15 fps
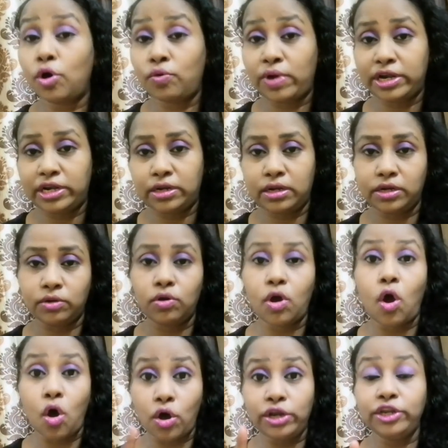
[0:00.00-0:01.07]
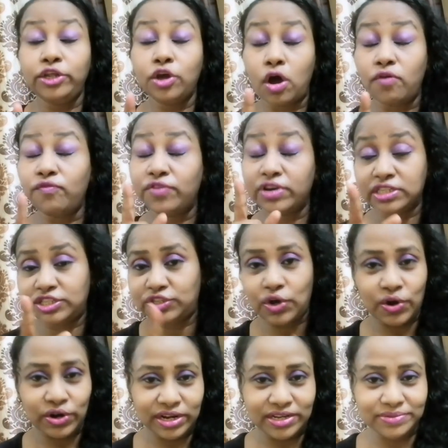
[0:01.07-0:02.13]
core white ticket on your first
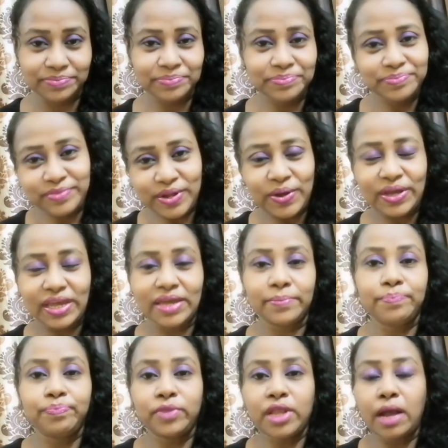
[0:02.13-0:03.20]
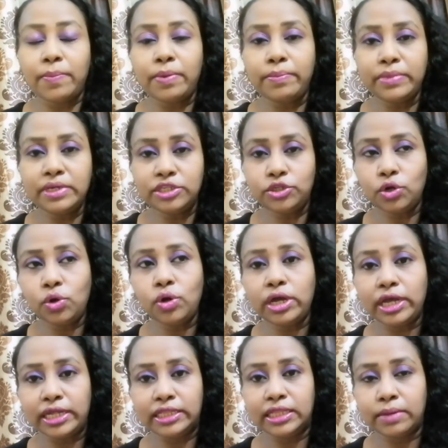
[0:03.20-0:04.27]
order. Okay, upon Meesho
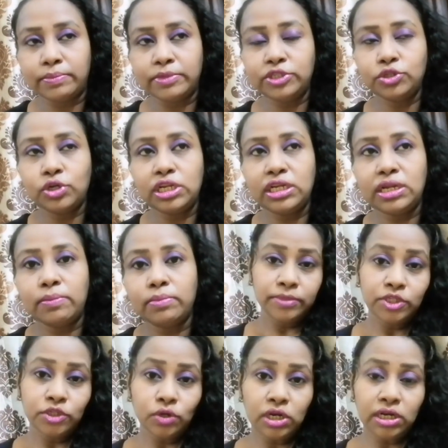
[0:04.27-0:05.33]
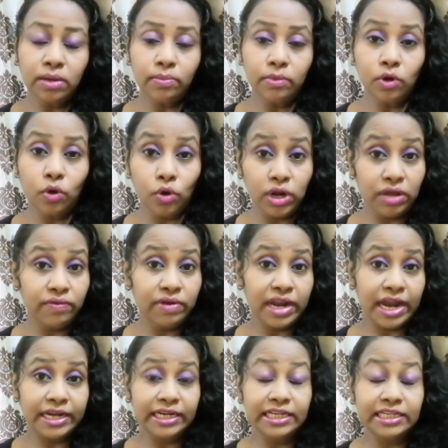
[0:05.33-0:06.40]
and the Meesho Namkushali Namku Kore
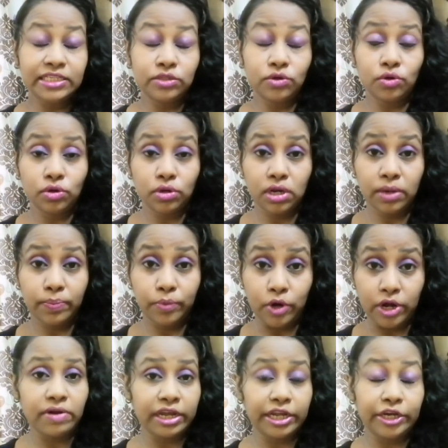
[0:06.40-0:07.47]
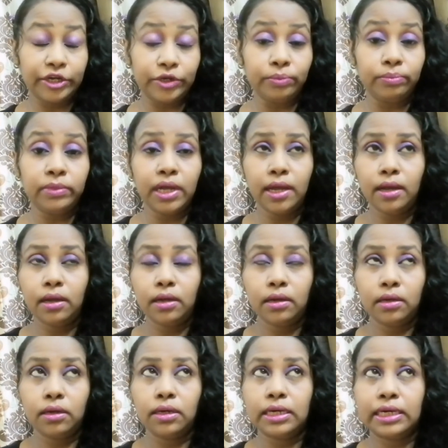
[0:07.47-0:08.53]
varieties, Kore products kitum.
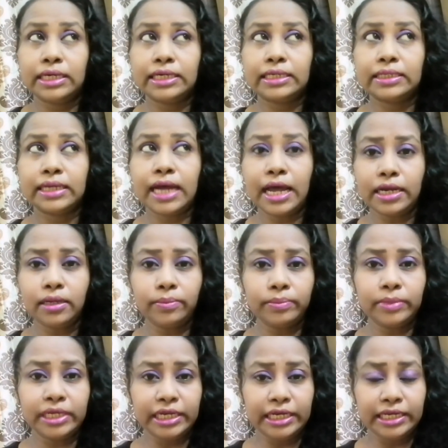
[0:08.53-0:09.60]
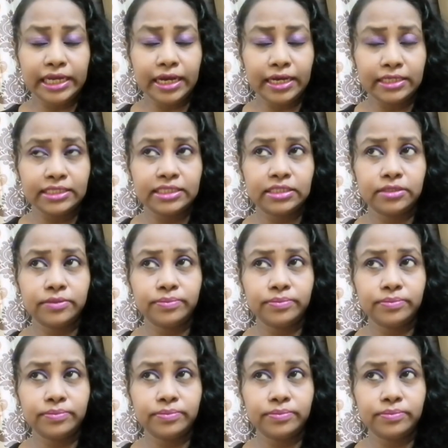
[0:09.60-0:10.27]
Uh, Katam India's